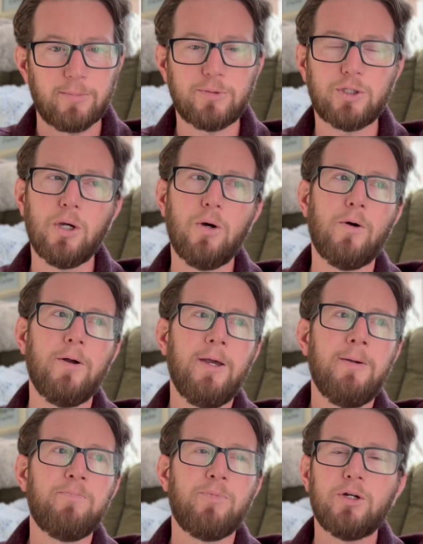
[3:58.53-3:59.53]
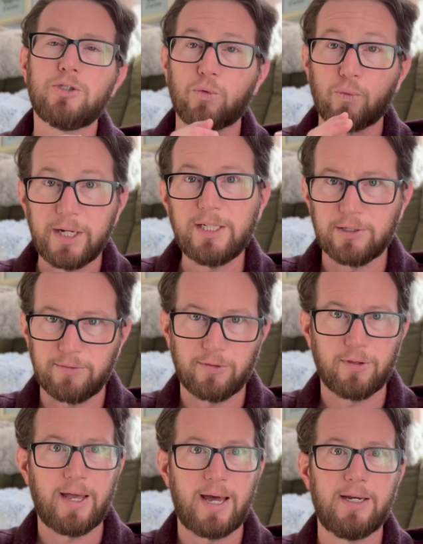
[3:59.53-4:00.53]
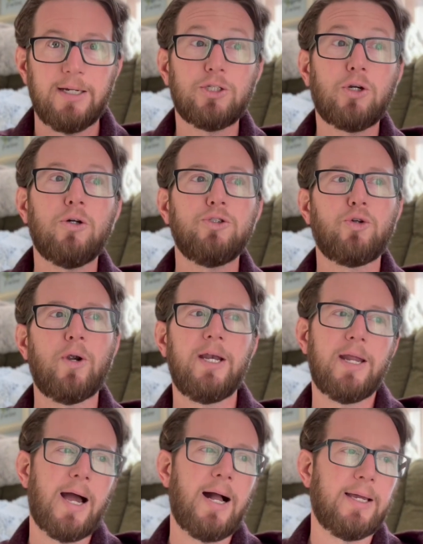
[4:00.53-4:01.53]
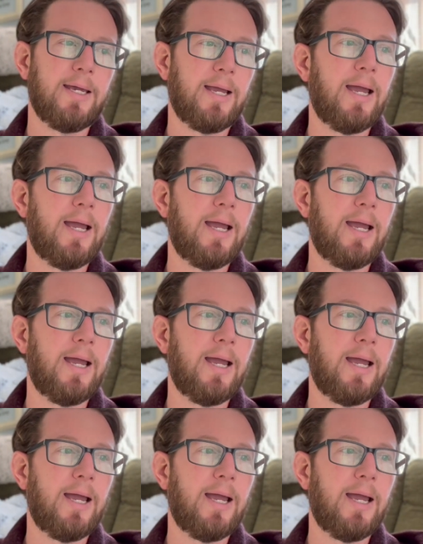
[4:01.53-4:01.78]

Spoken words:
So there's a reason for that. It is called trend hacking.